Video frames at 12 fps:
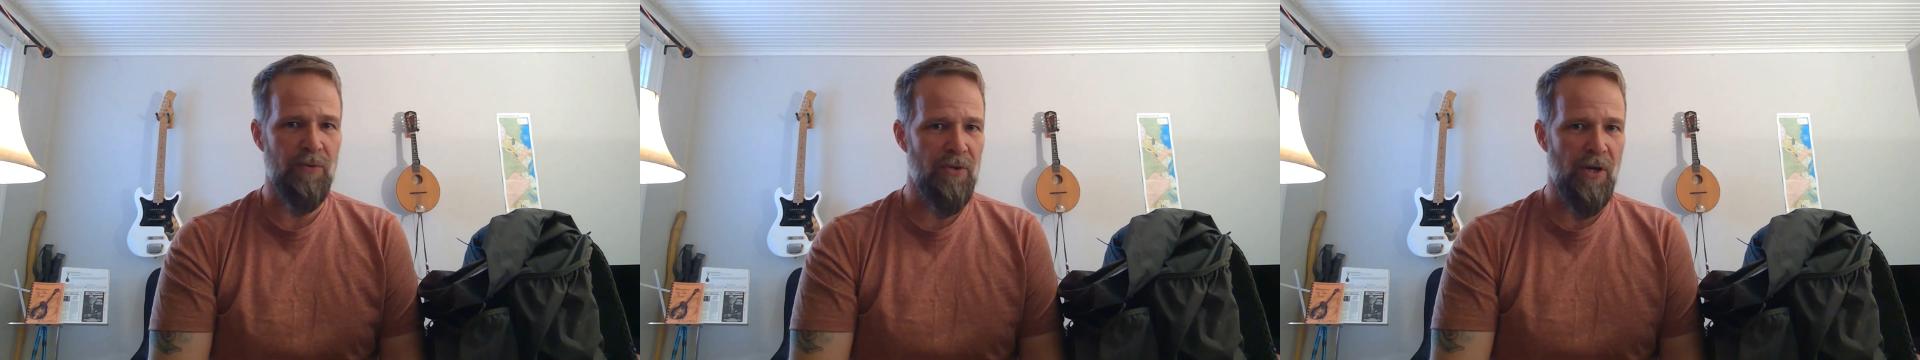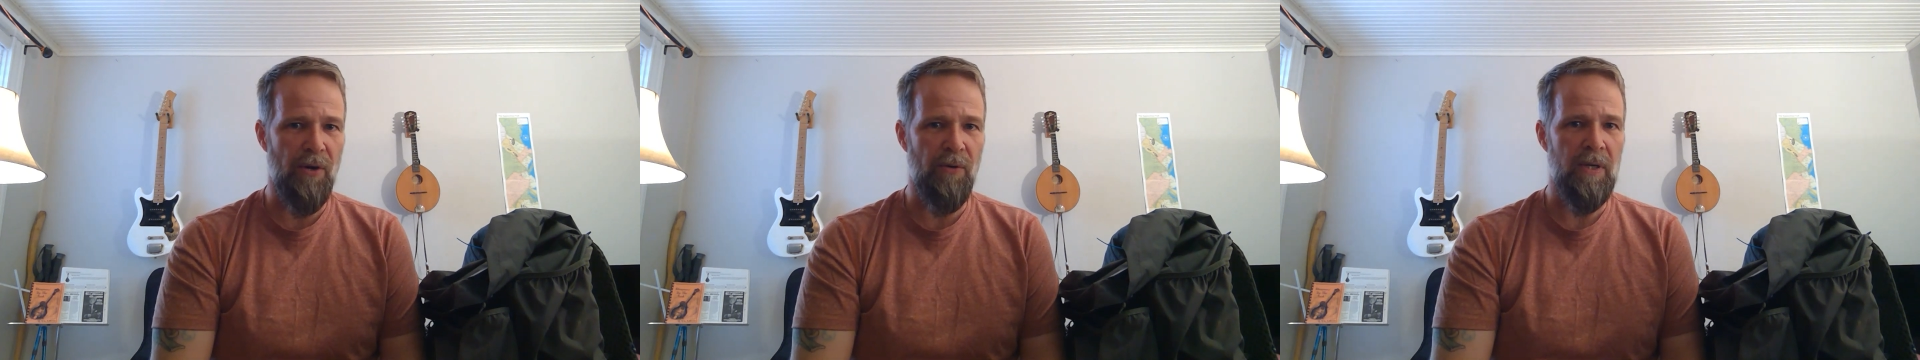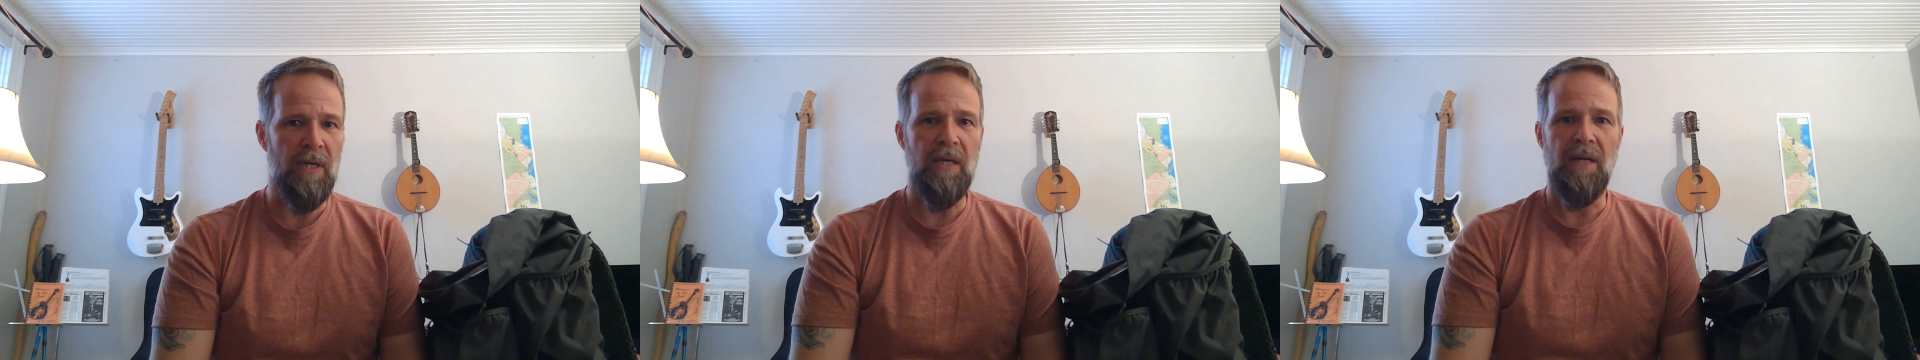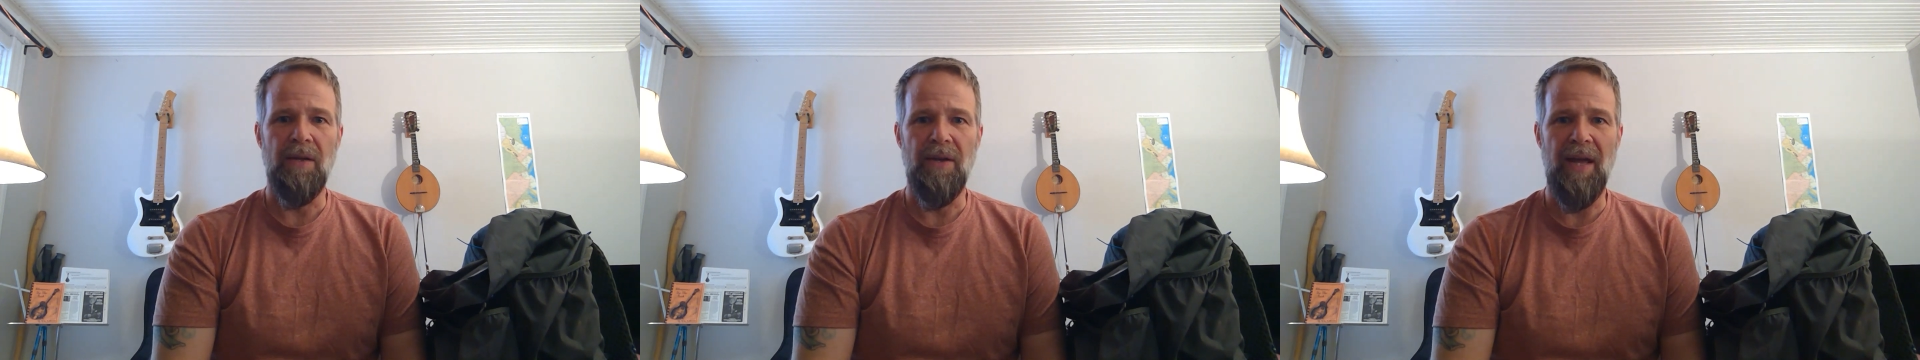So
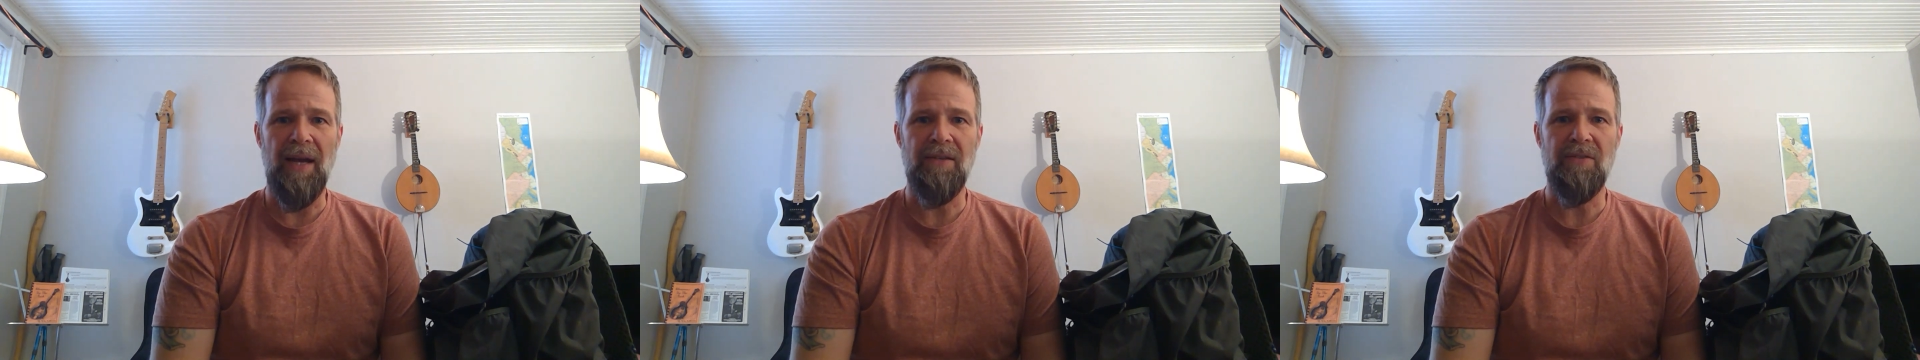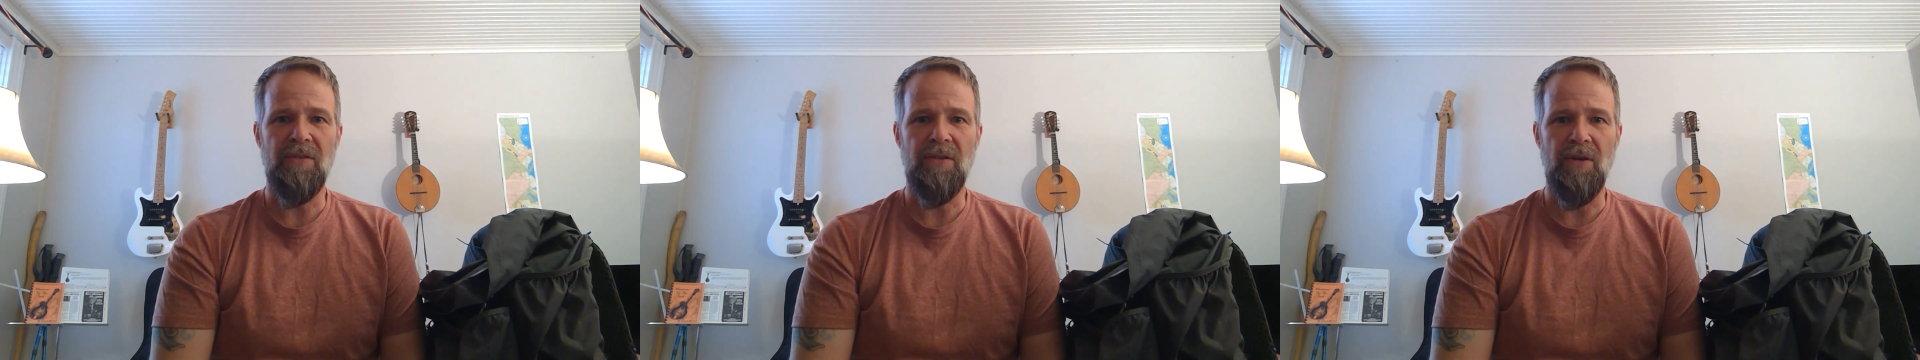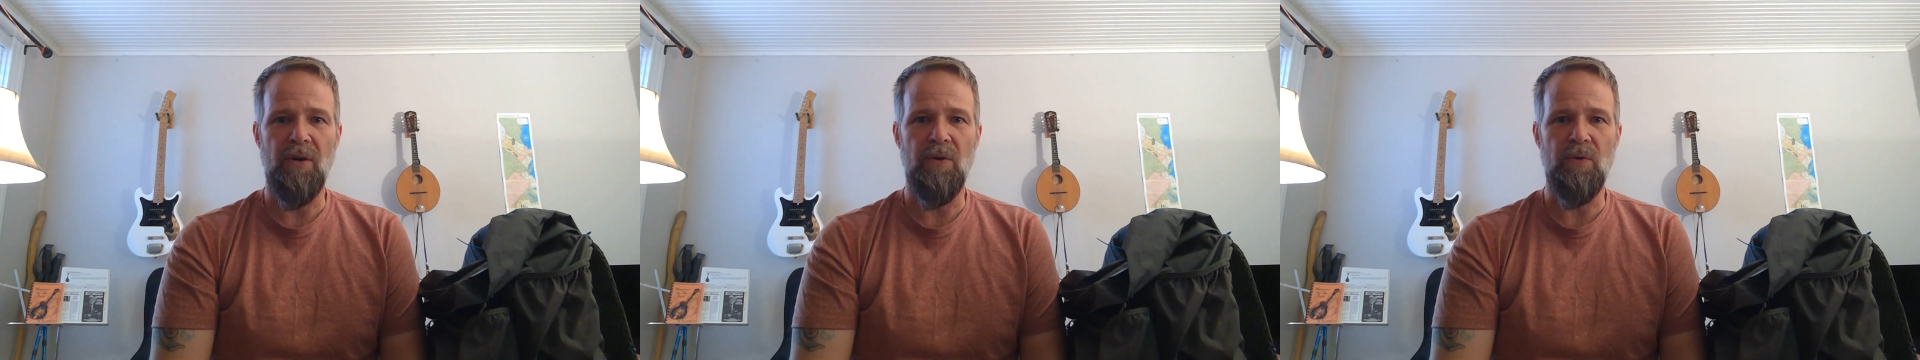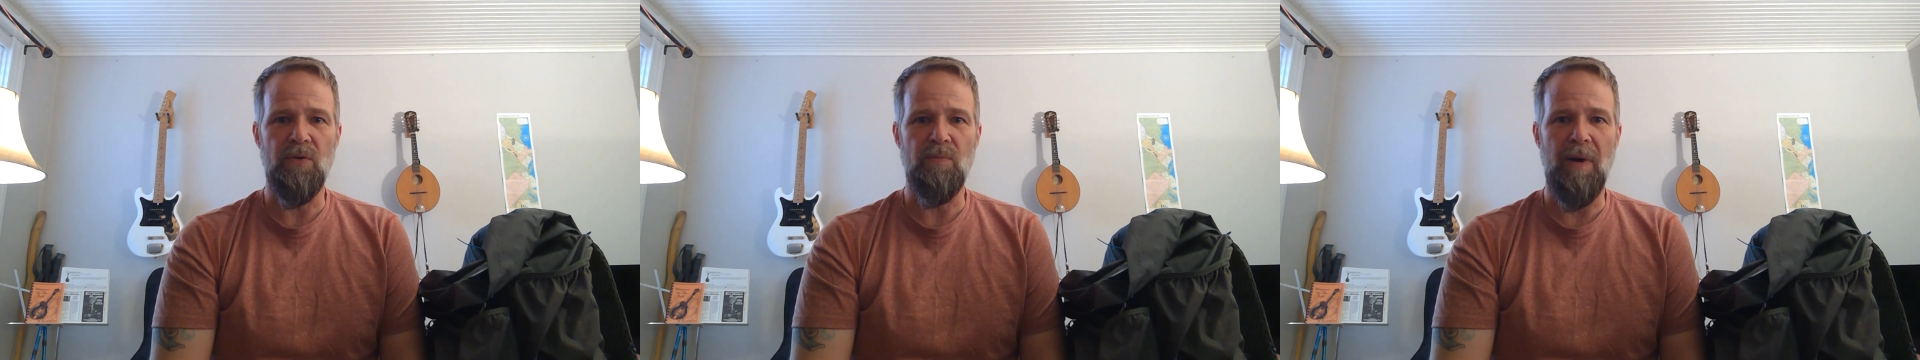next
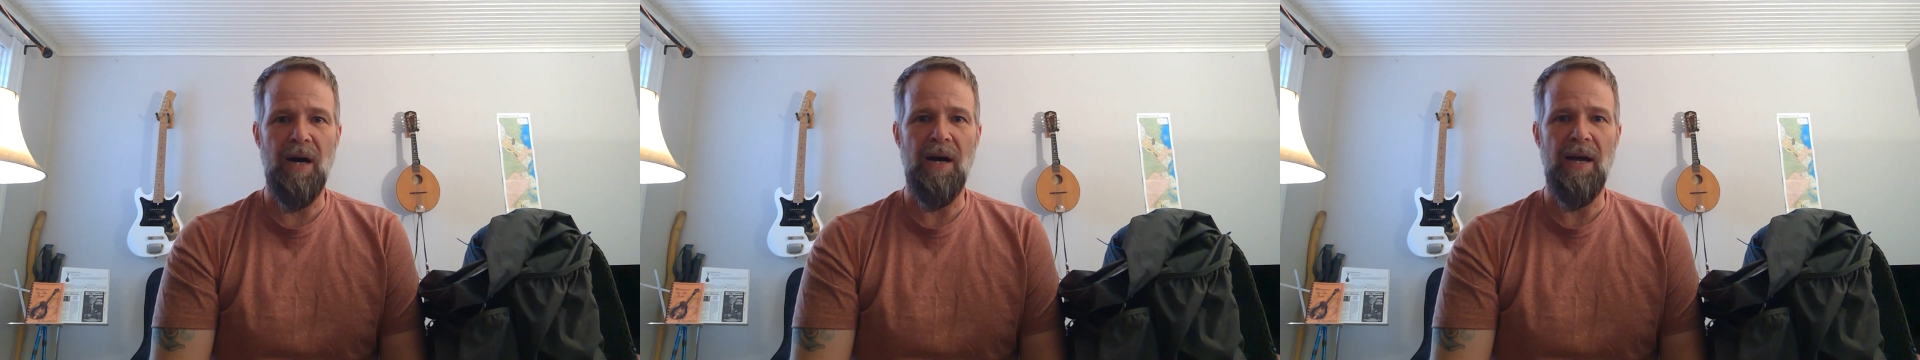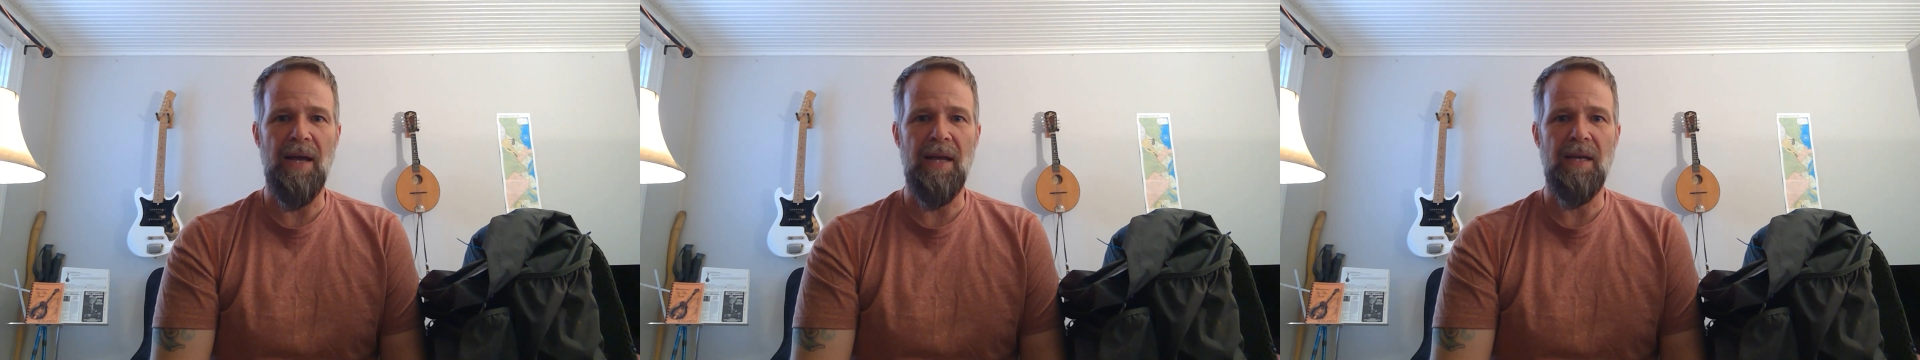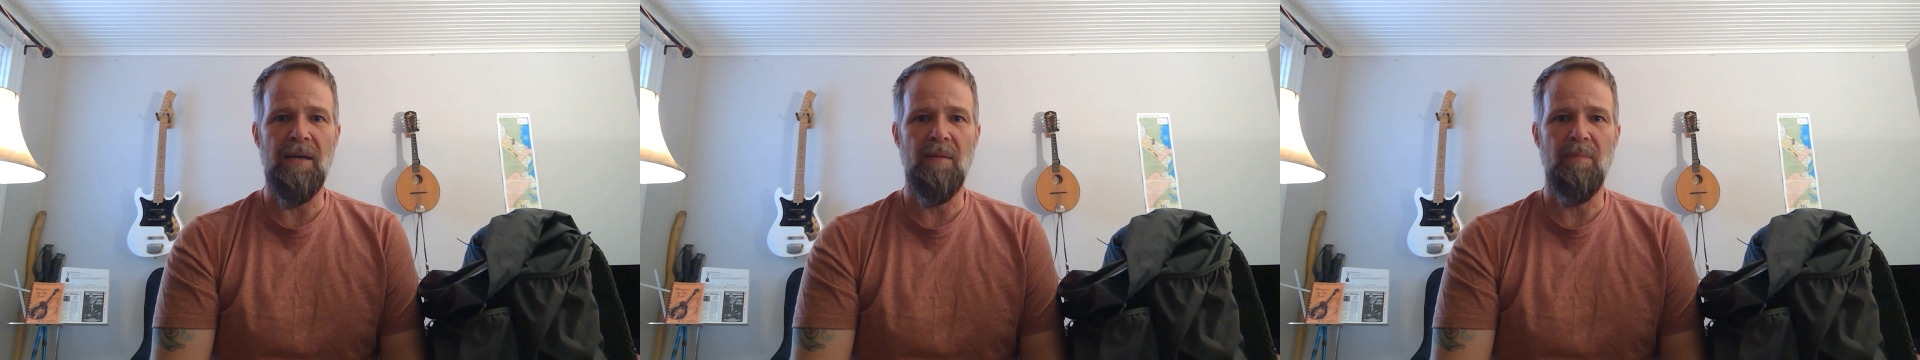goes my